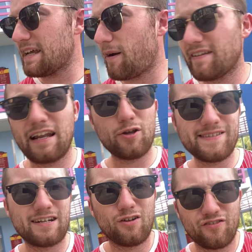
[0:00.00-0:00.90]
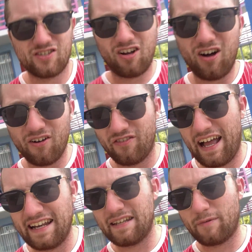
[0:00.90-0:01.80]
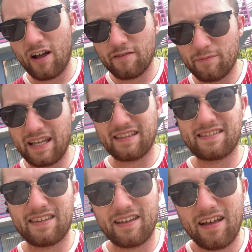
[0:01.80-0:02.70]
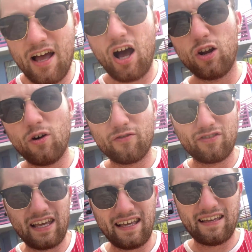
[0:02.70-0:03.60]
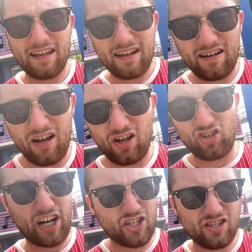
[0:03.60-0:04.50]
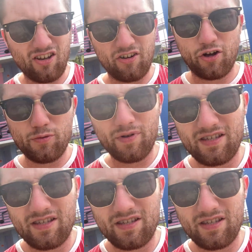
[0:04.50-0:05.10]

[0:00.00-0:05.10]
Apparently they're losing a lot of staff, and it kind of means that a lot of the attractions aren't open.